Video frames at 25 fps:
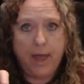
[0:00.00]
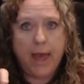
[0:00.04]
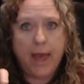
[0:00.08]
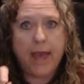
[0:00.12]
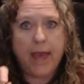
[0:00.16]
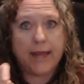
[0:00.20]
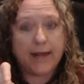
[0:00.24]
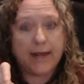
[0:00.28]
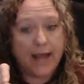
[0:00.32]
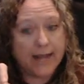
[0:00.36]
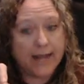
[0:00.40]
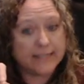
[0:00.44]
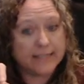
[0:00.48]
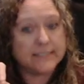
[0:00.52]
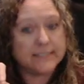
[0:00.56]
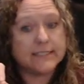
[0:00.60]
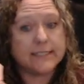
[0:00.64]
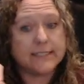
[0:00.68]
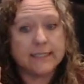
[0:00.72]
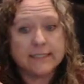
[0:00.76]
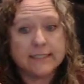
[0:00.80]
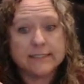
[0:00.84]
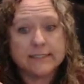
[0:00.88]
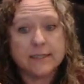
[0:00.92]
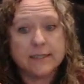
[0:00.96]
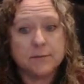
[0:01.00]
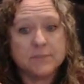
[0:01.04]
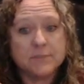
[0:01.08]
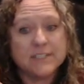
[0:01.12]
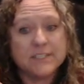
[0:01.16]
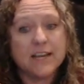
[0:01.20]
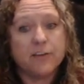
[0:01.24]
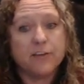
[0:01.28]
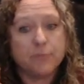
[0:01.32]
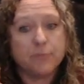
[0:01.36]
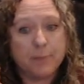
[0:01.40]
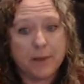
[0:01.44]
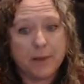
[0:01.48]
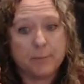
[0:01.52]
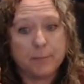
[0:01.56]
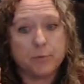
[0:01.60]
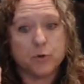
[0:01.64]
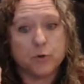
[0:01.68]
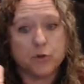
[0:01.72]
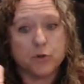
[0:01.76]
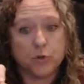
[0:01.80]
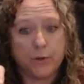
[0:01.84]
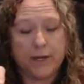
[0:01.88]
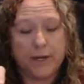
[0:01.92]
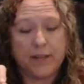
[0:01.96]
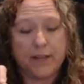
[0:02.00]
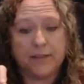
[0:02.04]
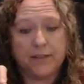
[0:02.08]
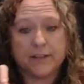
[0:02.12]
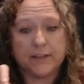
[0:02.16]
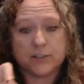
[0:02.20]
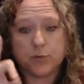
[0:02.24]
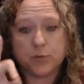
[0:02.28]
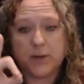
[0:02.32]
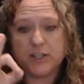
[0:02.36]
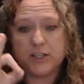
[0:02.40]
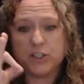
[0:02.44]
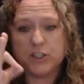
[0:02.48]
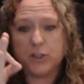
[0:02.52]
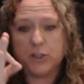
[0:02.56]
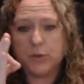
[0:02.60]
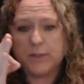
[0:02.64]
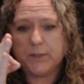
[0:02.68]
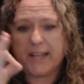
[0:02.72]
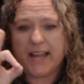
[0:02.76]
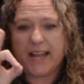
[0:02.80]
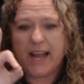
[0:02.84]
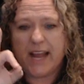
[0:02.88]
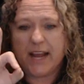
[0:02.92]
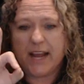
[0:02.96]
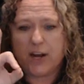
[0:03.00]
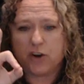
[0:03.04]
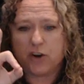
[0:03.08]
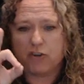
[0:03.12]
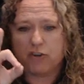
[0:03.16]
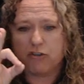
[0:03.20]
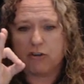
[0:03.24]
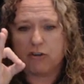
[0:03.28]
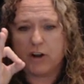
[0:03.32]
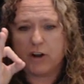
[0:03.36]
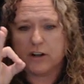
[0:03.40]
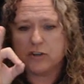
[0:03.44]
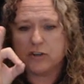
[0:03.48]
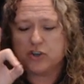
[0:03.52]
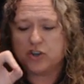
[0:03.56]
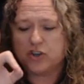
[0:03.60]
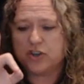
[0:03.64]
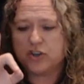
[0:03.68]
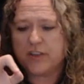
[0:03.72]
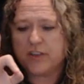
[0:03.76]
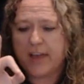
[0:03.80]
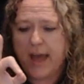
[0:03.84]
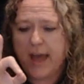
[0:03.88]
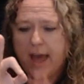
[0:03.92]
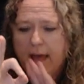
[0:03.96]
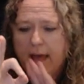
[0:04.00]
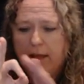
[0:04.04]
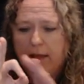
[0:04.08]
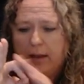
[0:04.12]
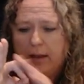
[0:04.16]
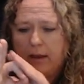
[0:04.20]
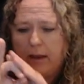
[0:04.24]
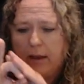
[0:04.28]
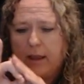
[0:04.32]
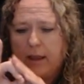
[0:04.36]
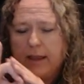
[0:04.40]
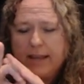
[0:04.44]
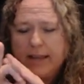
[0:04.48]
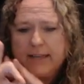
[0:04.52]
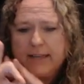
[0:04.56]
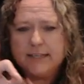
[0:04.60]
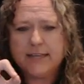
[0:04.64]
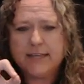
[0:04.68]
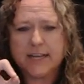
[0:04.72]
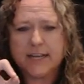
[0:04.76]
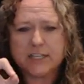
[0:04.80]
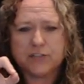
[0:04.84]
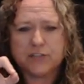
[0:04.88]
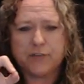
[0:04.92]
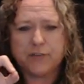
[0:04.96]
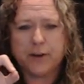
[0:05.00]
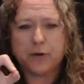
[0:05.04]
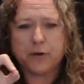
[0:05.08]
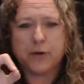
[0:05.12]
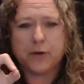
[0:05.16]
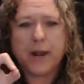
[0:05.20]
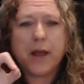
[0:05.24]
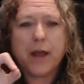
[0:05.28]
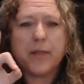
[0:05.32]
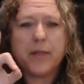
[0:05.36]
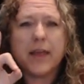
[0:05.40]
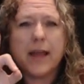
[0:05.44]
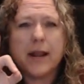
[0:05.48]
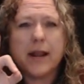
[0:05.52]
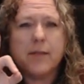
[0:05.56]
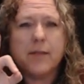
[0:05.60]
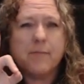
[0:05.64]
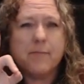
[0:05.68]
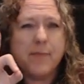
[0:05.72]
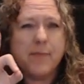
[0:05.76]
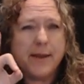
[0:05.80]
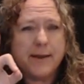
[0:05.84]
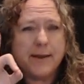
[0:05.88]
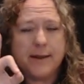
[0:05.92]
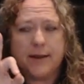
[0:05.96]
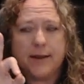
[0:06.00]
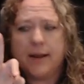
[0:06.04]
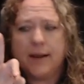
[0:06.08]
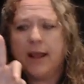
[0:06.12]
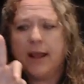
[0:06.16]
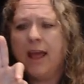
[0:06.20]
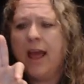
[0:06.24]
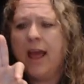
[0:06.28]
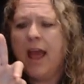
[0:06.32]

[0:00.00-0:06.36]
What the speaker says: And I see some deaf people doing it this way too, and they kind of crunch that index finger down, they kind of bend it.